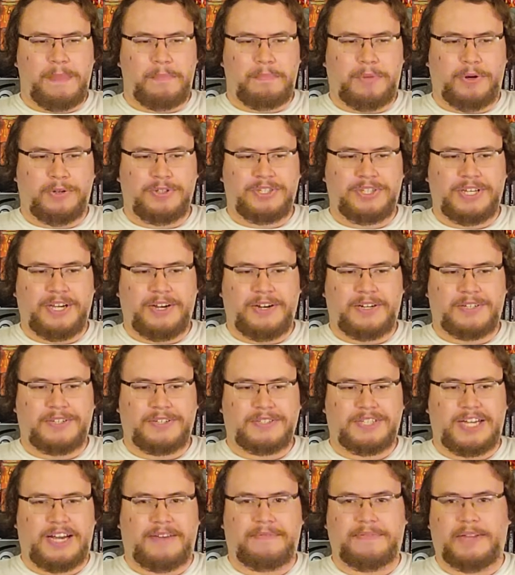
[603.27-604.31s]
most
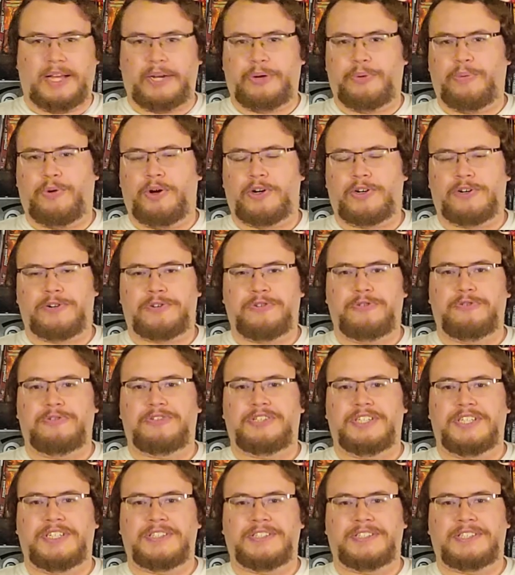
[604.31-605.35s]
characters have like one or two
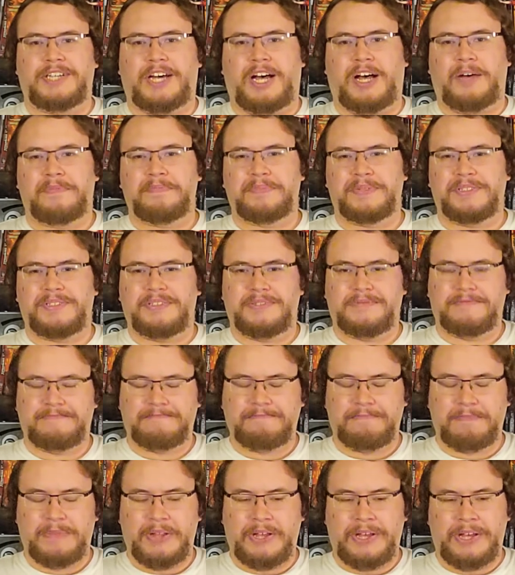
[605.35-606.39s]
scenes tops.
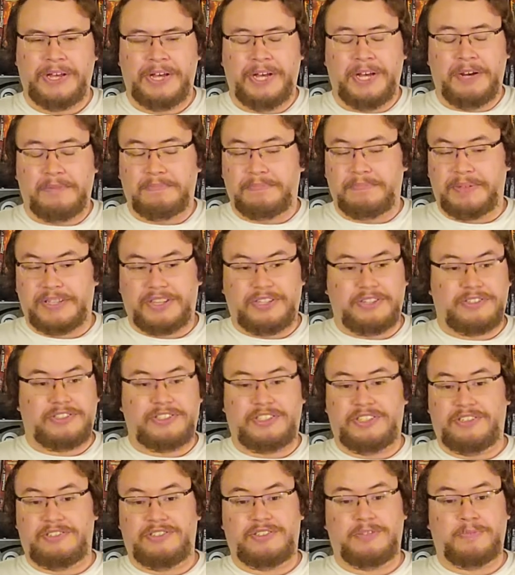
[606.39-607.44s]
But there's
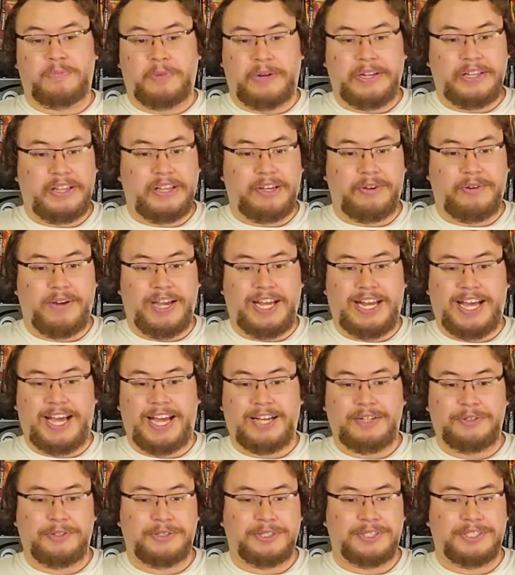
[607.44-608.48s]
still some really great
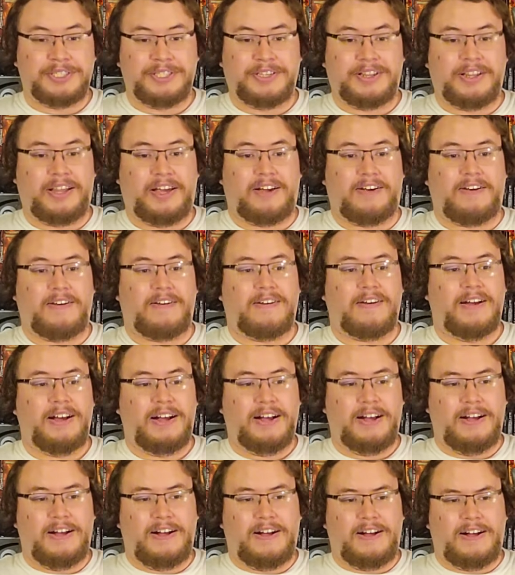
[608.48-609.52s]
actors in there.
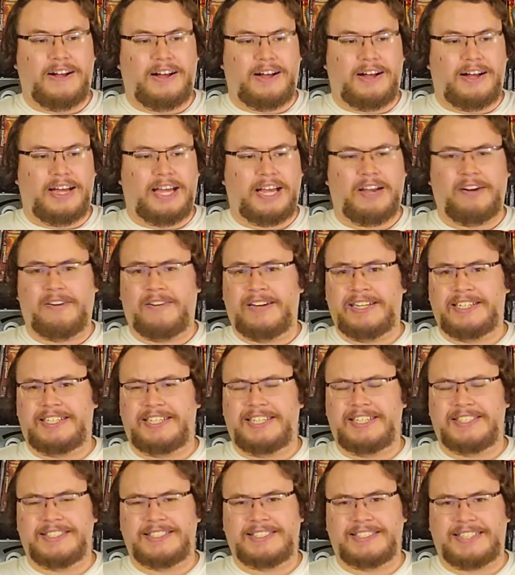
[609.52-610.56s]
Uh, Harry
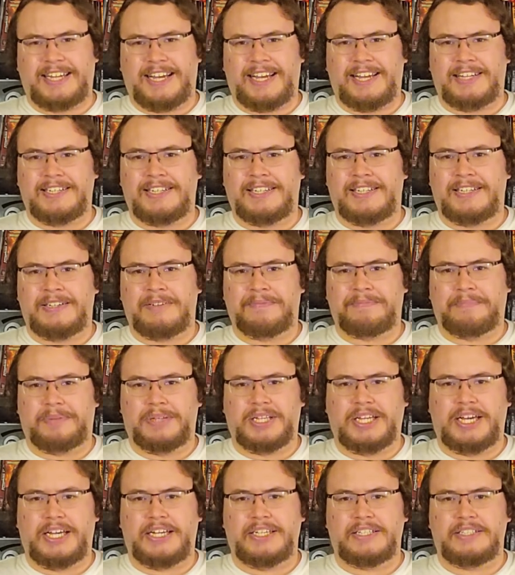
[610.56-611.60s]
Dean Stanton
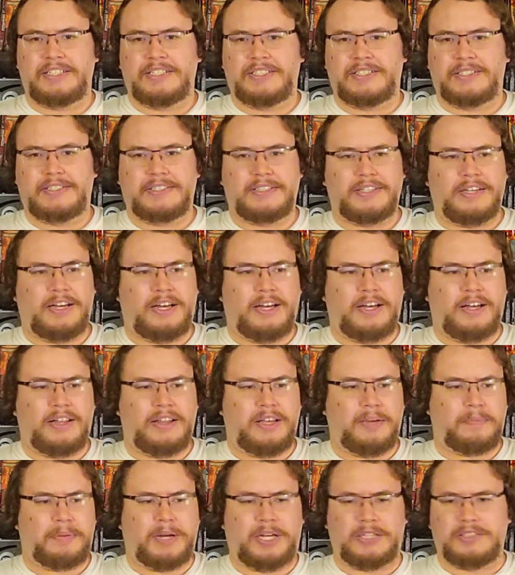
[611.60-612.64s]
plays uh,
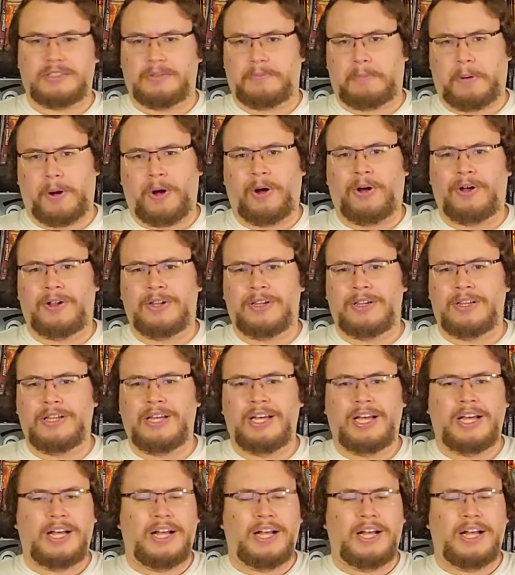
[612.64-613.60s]
the Apostle Paul.